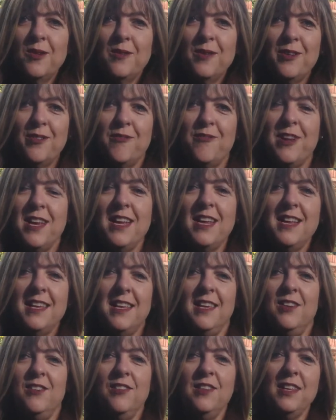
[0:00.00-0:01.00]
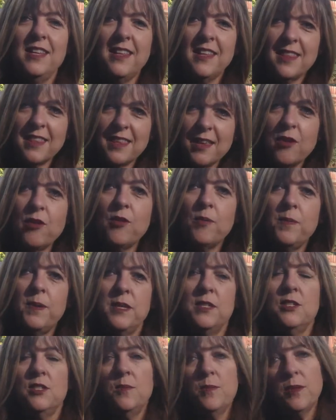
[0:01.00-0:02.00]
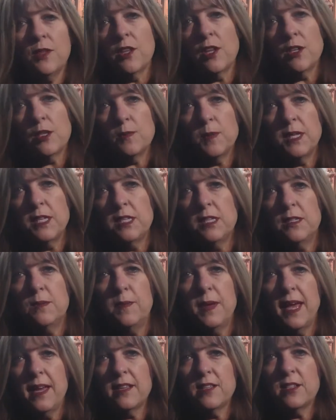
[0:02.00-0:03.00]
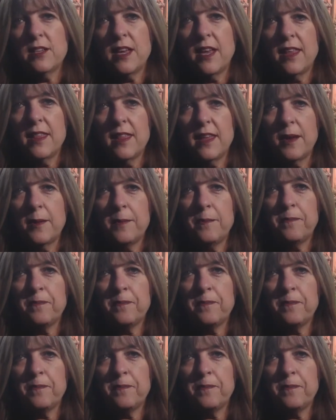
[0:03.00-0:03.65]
when really you need a therapist to put those pieces back together.